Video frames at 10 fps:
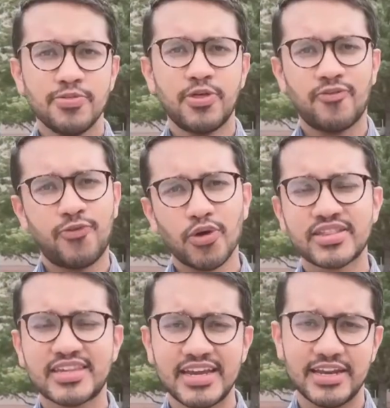The
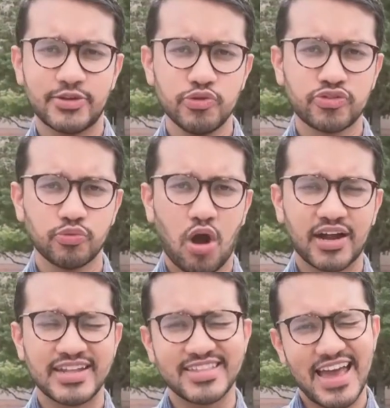fourth-seeded Houston
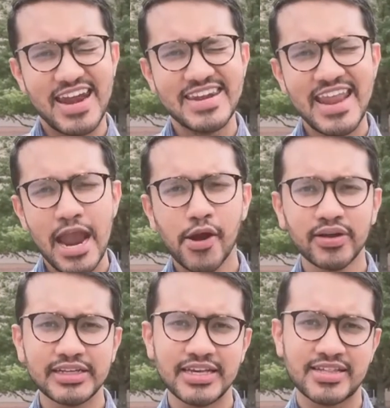Rockets
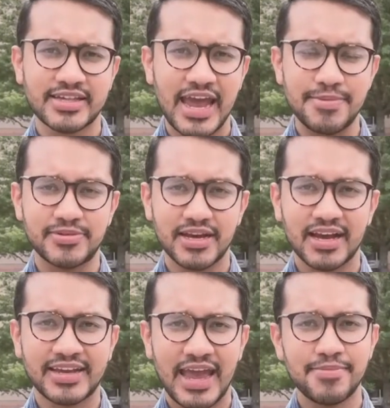narrowly escaped
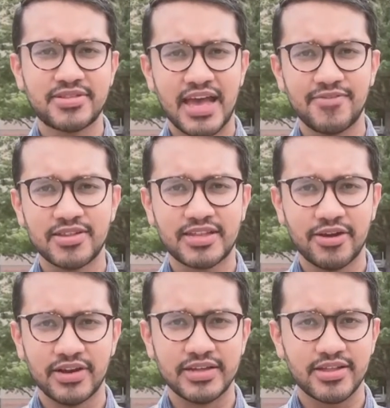a Game 7
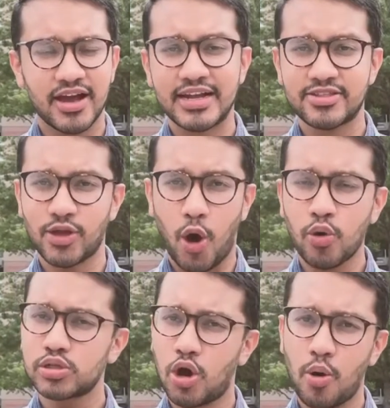series against the
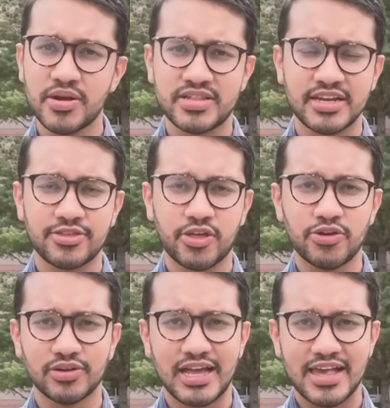Oklahoma City
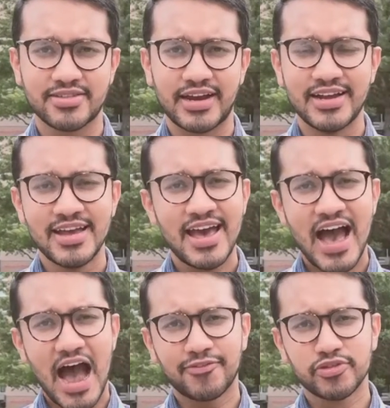Thunder last night
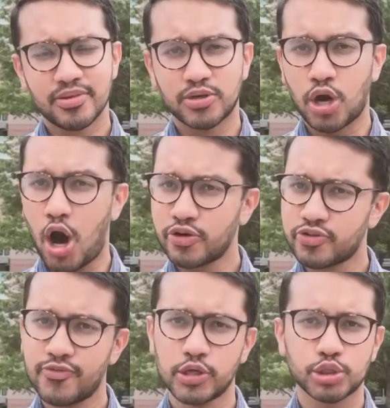after some
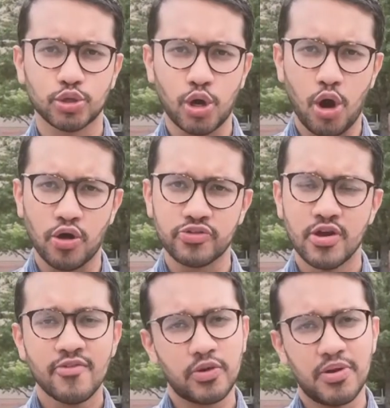controversial calls
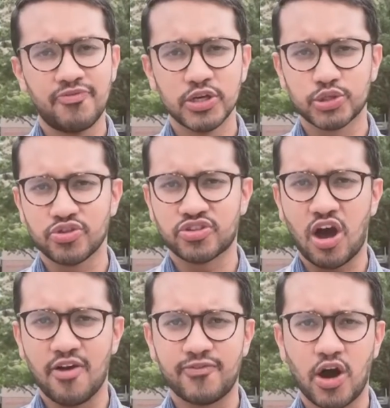from official
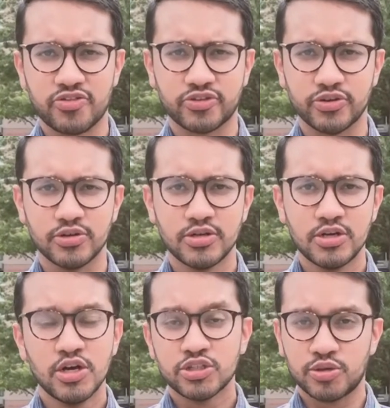Scott Foster.
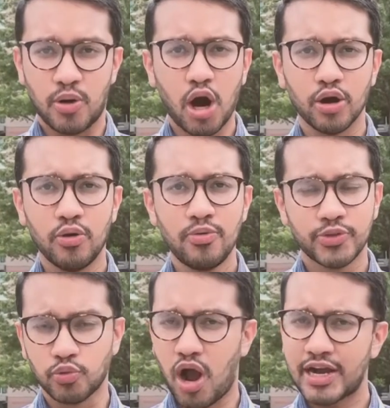Tomorrow,
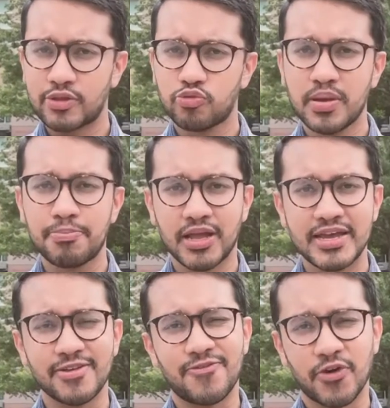the Rockets will be
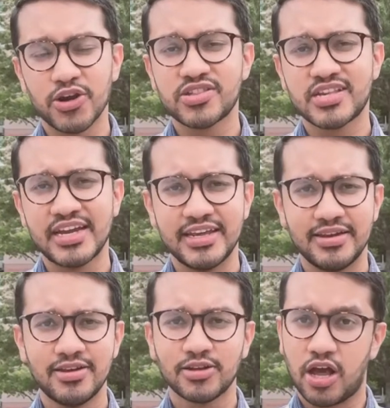playing the first-seeded
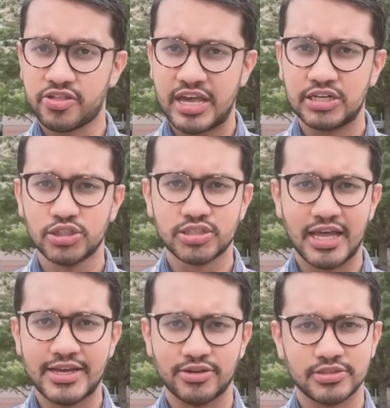Los Angeles
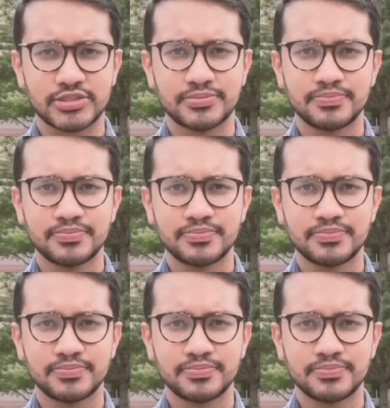Lakers.